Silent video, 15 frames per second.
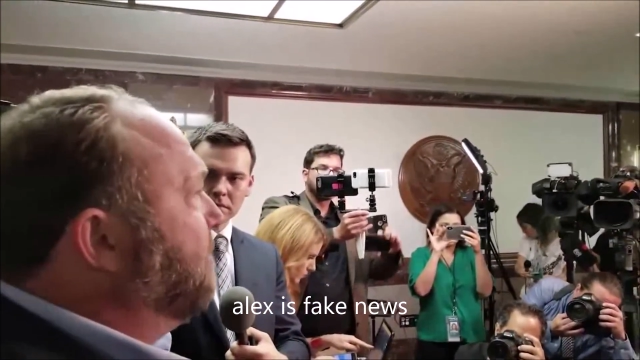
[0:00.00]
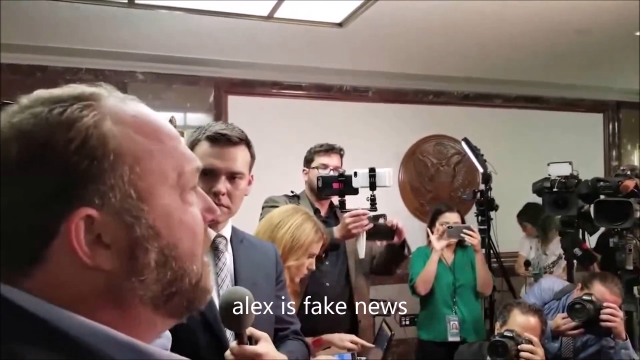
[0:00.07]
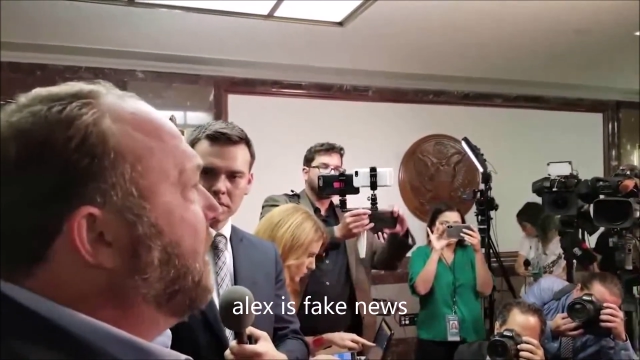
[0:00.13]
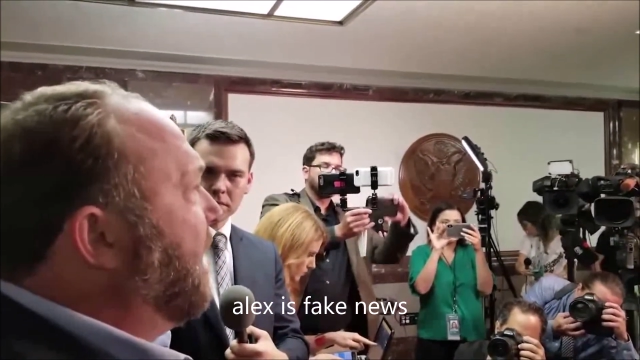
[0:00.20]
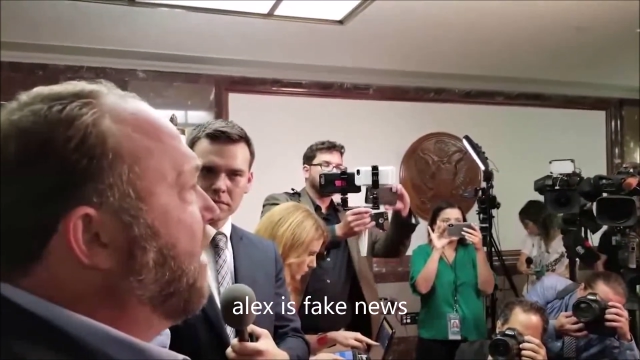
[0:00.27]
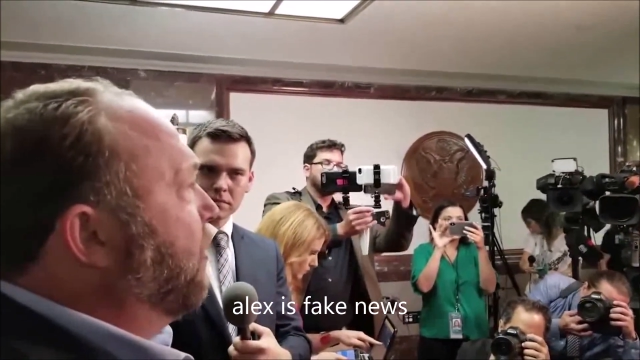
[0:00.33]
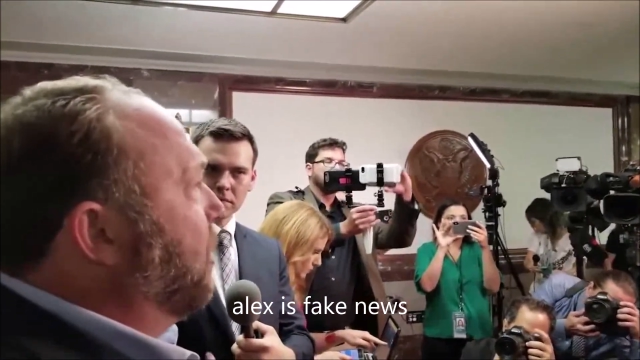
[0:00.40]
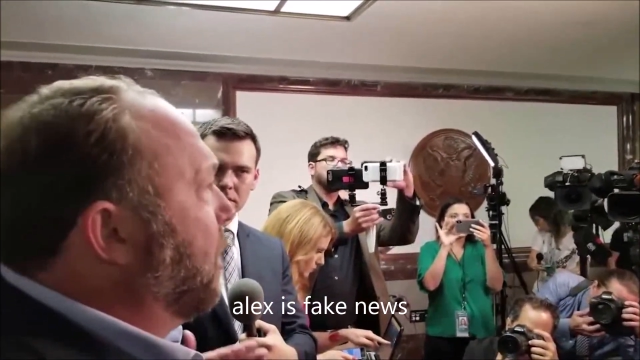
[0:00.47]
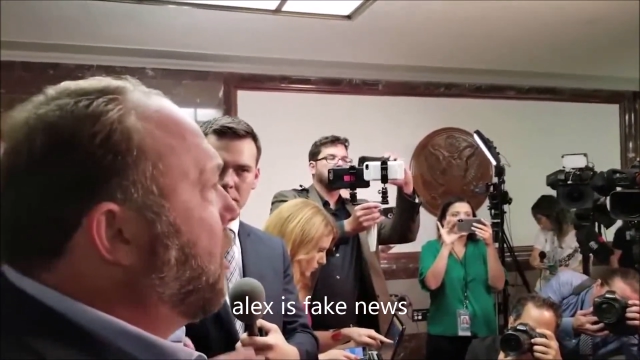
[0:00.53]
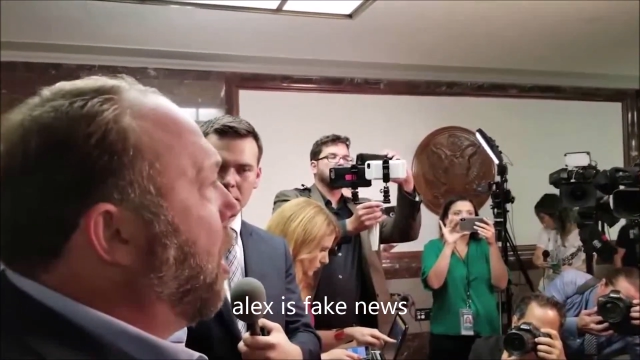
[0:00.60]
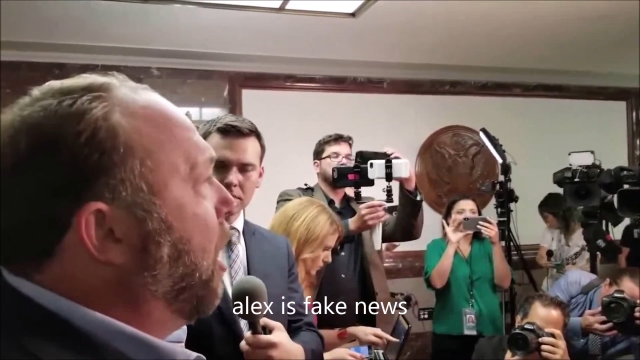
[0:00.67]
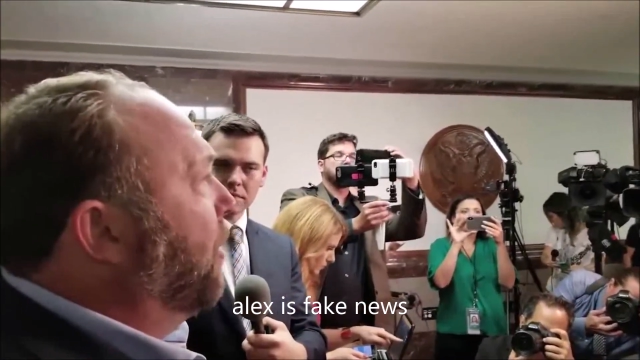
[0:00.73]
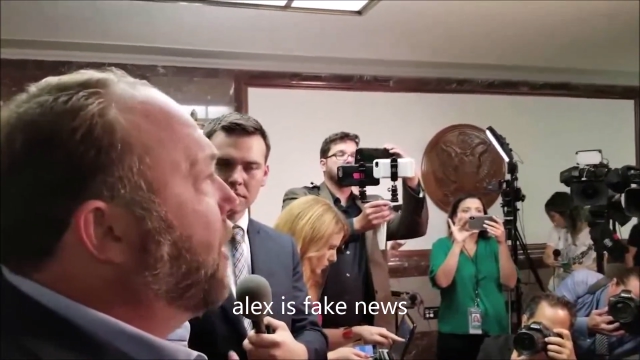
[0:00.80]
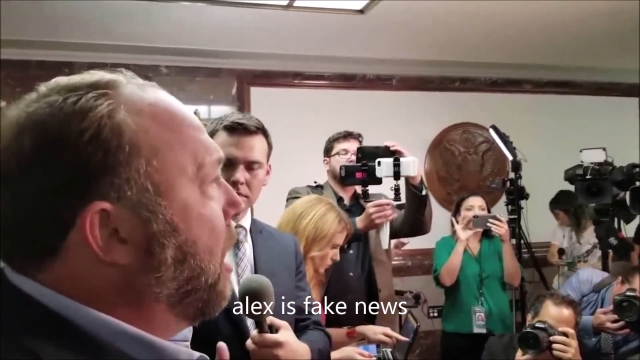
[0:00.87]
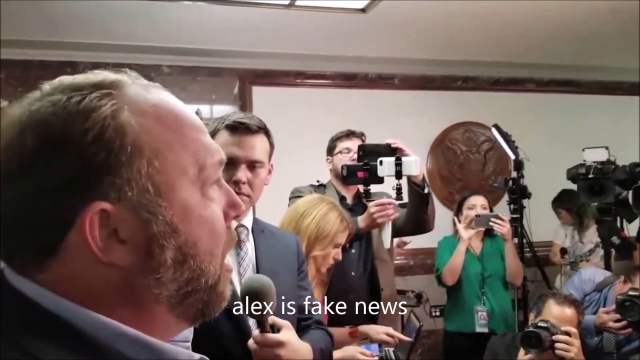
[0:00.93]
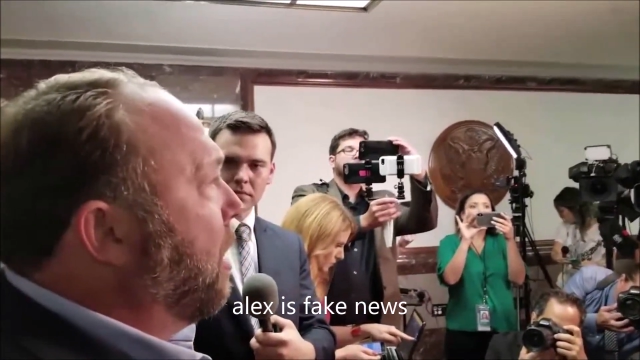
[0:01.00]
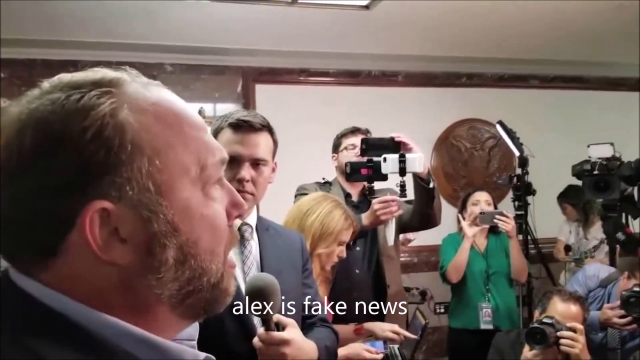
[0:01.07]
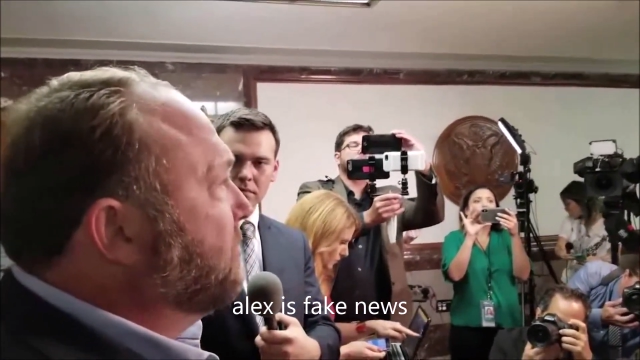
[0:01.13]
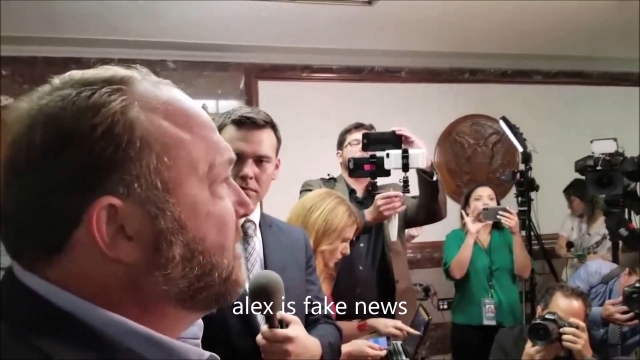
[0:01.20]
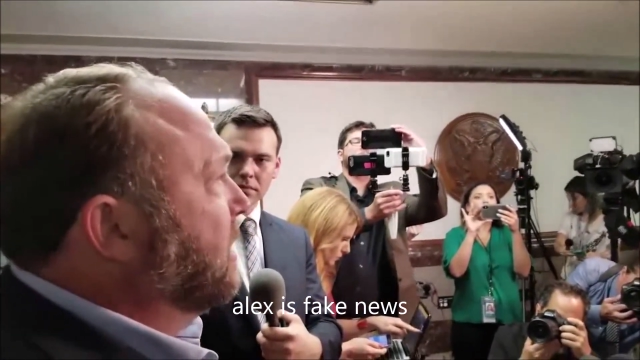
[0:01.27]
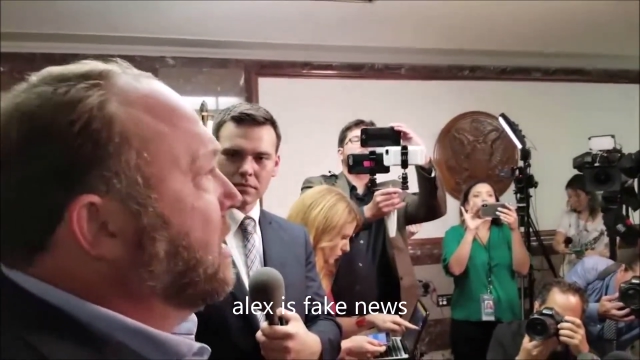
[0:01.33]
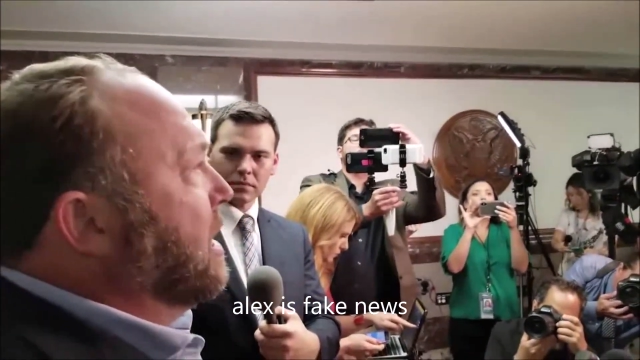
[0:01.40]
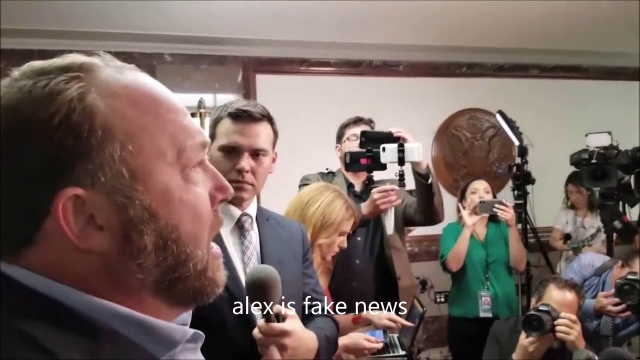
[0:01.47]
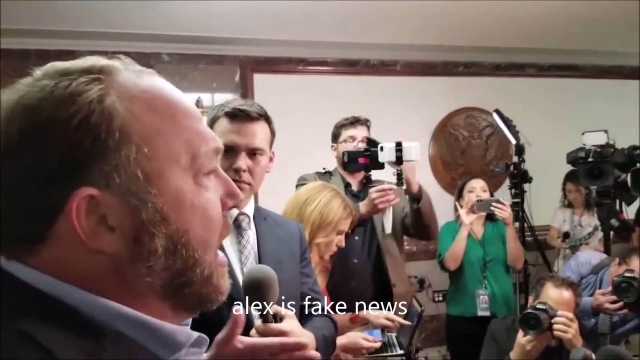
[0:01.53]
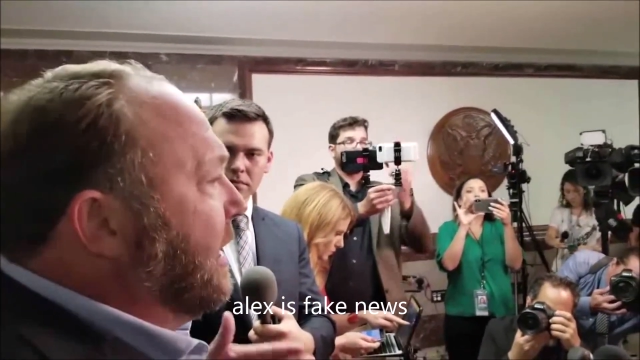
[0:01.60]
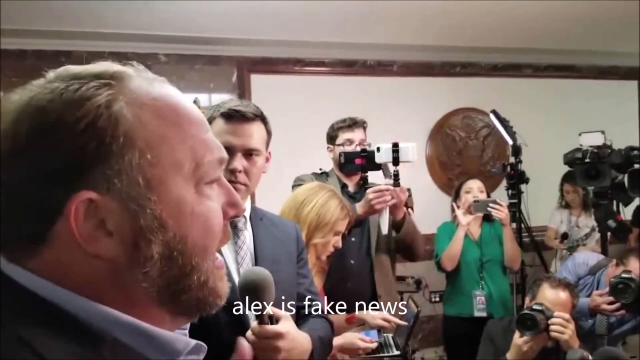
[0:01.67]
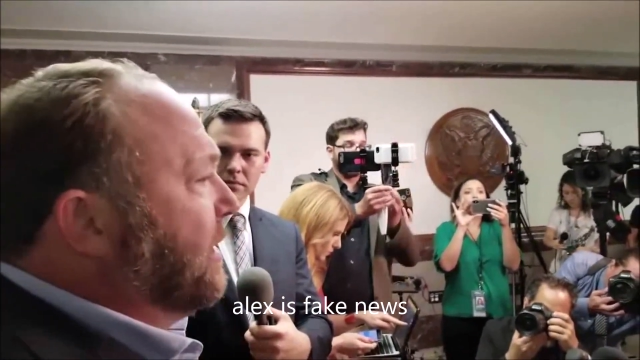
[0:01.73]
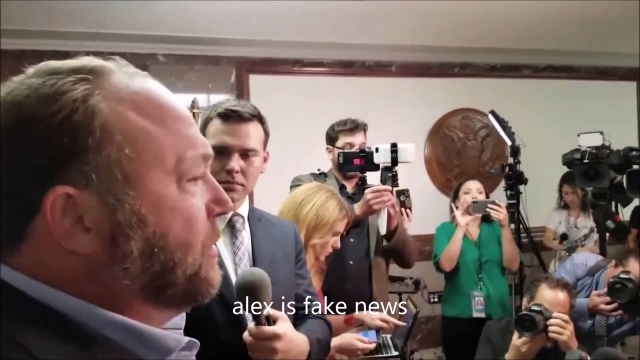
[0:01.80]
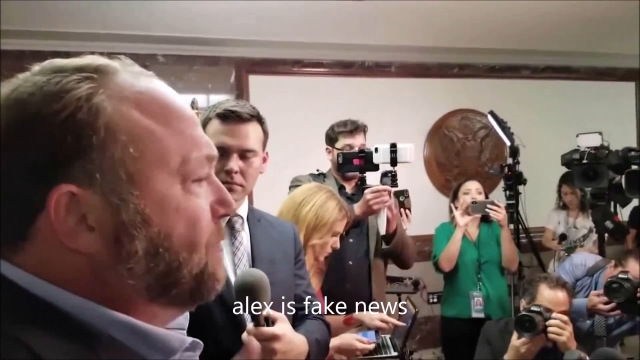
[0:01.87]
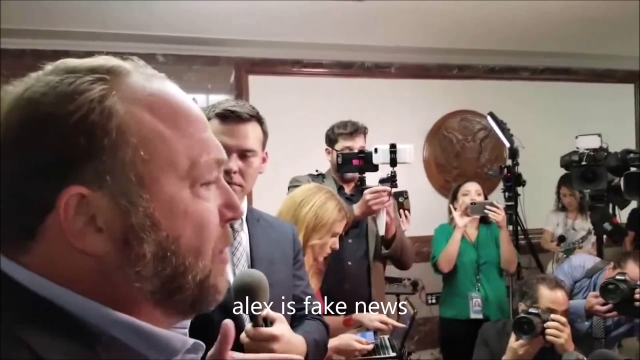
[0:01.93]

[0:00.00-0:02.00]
together in a call to arms against